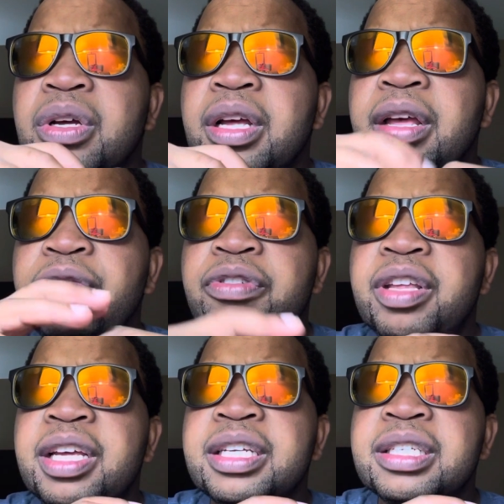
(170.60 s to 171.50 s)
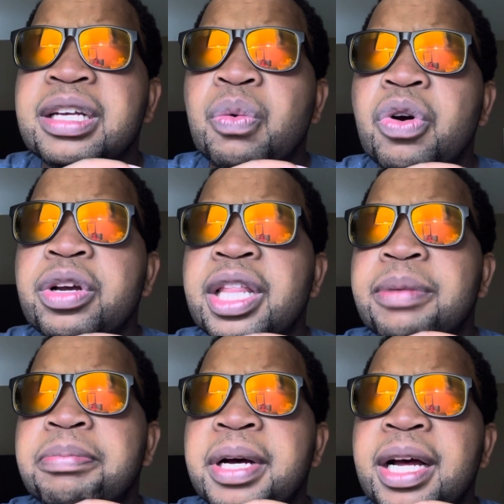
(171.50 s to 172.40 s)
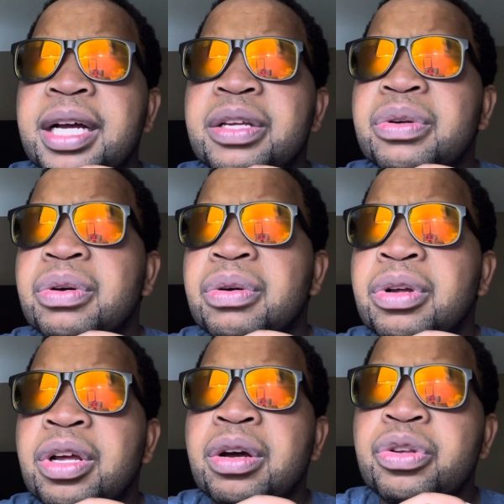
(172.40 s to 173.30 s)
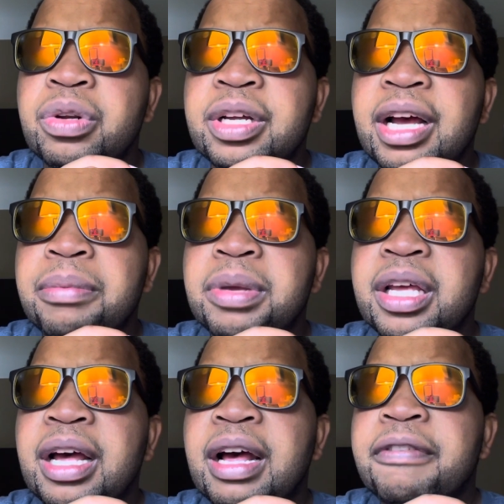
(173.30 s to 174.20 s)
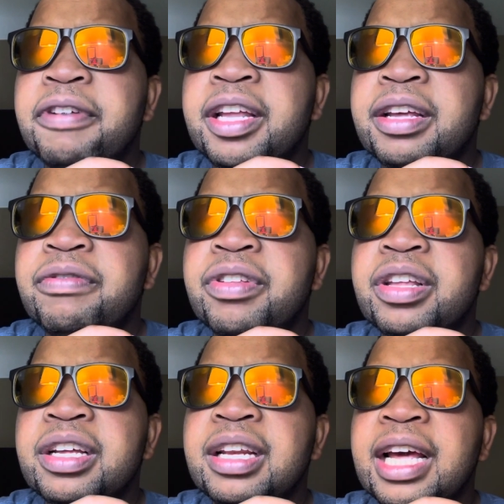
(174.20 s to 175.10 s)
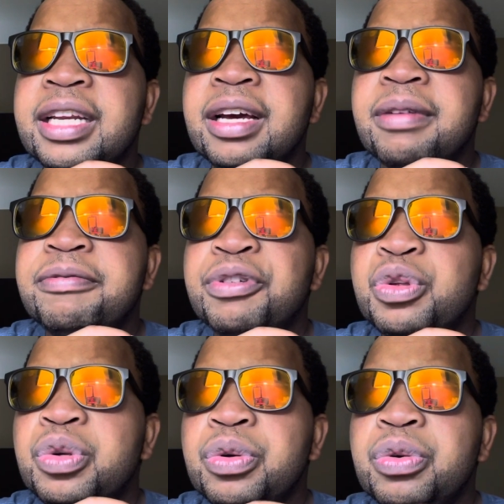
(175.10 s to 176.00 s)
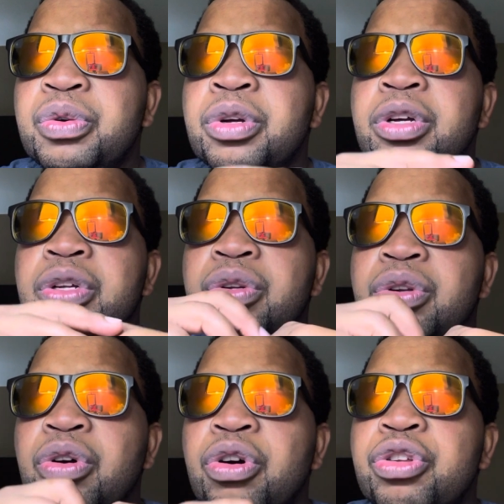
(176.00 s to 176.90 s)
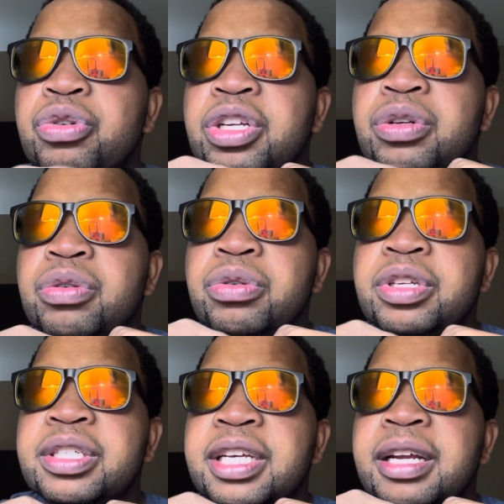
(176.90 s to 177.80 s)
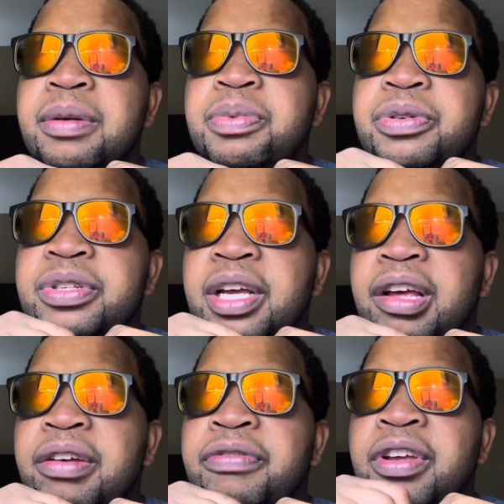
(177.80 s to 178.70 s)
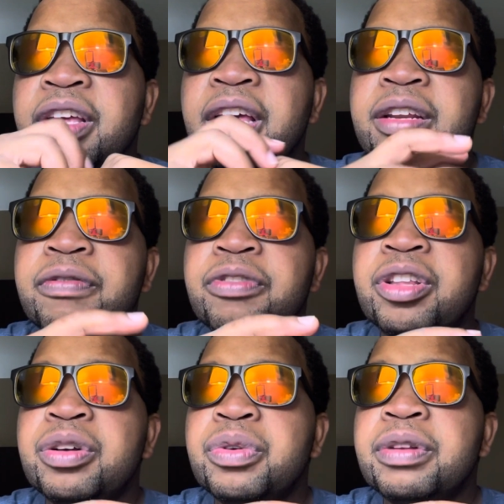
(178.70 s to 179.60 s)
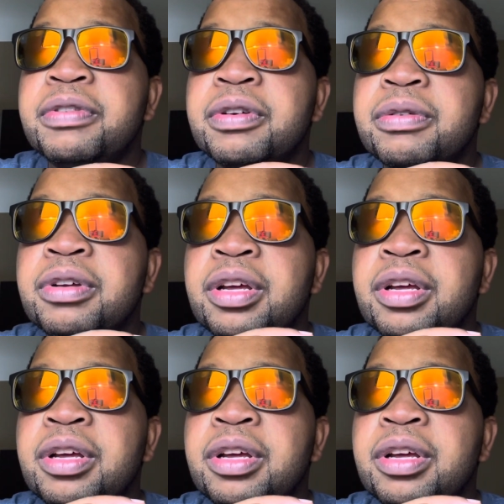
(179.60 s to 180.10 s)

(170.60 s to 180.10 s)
Everything is a walk in the park. You'll come here, find everything lined up for you. All you need to do is set up yourself and everything will flow.